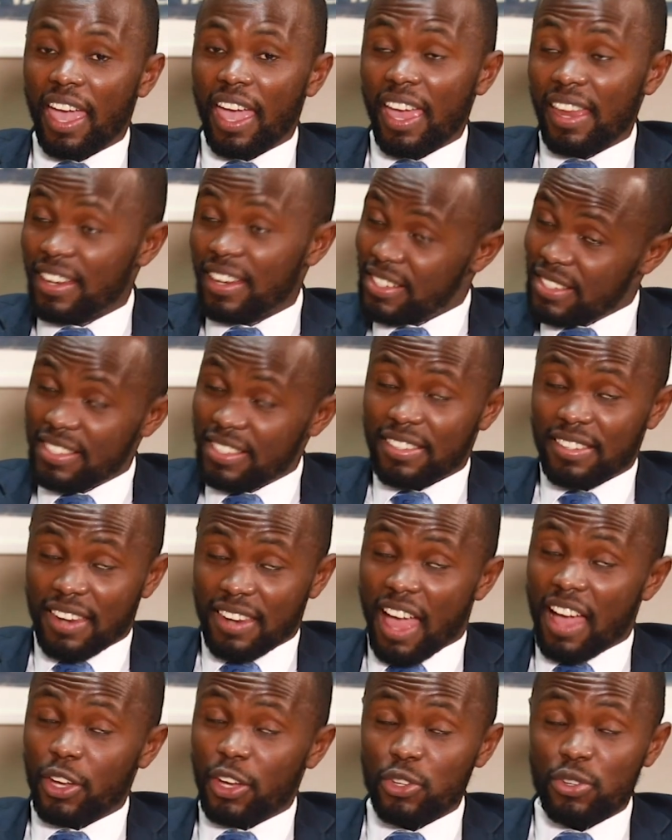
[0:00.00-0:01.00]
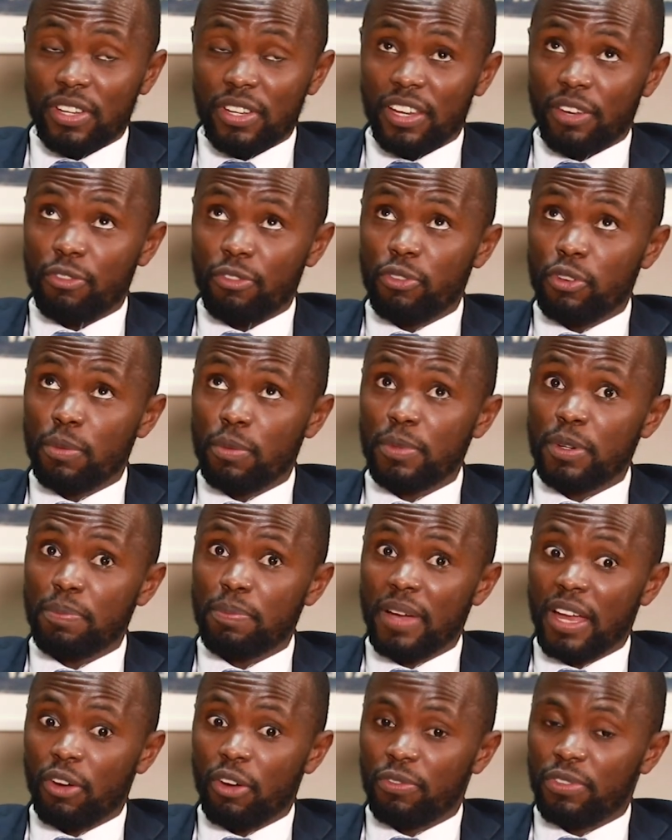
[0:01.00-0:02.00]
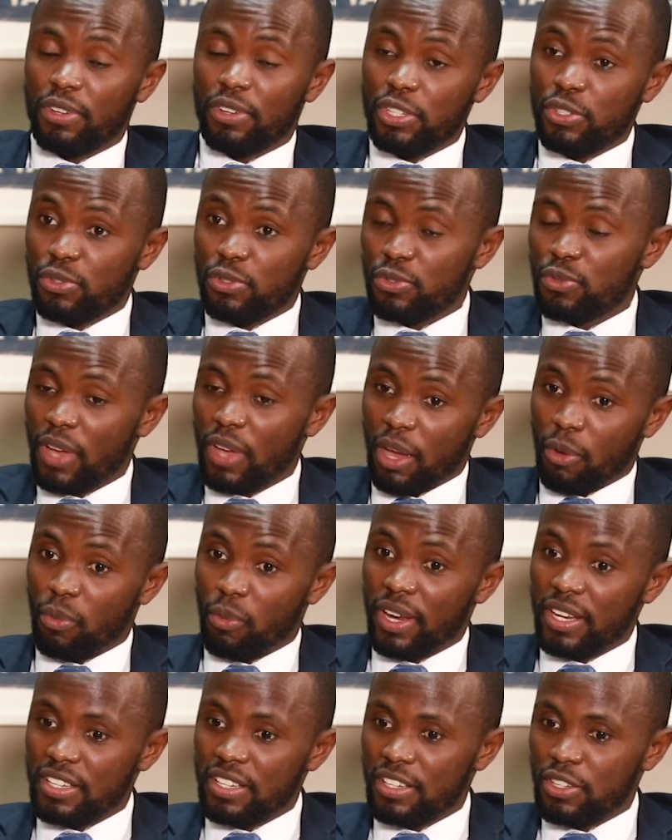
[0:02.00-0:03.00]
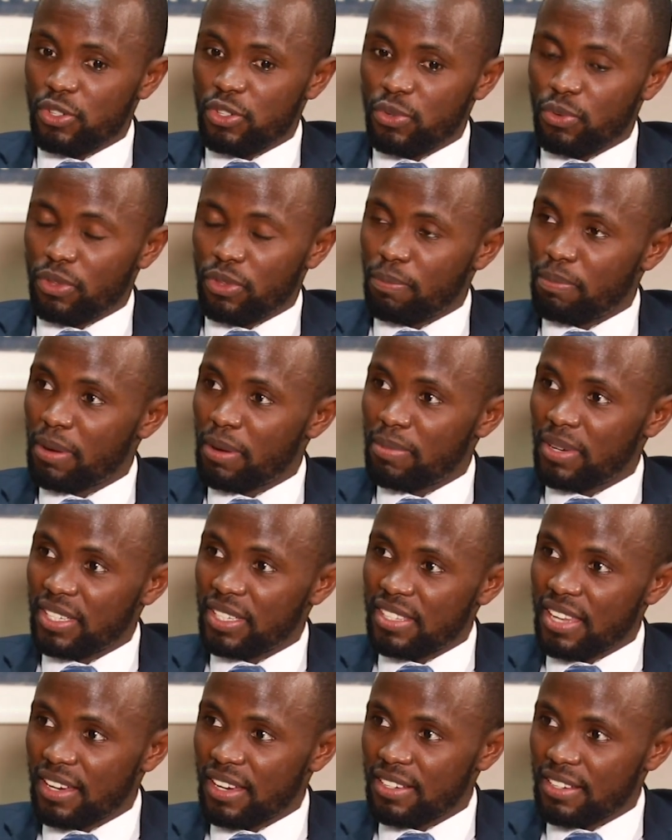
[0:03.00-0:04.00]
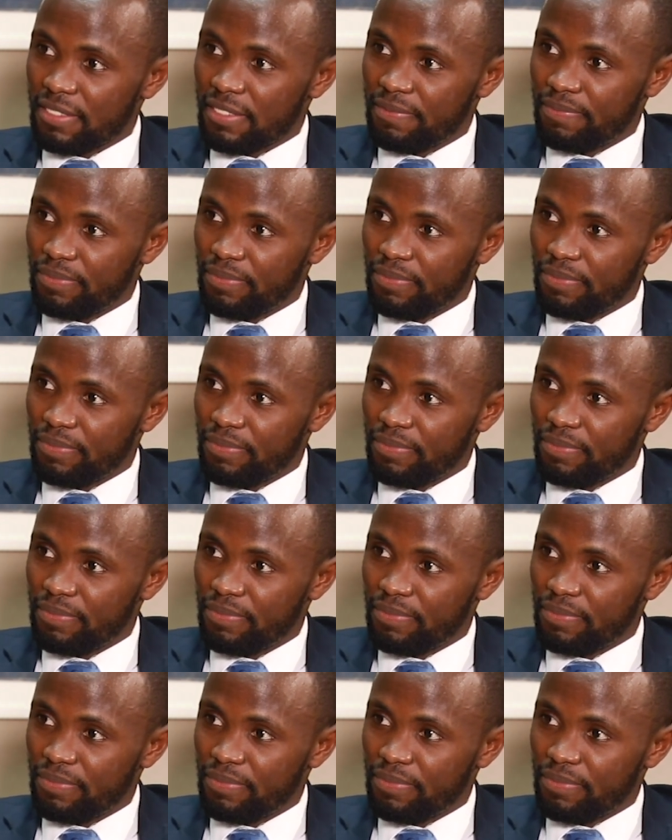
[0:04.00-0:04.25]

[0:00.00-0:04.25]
And it actually informed part of the reasons why I went into the public sector.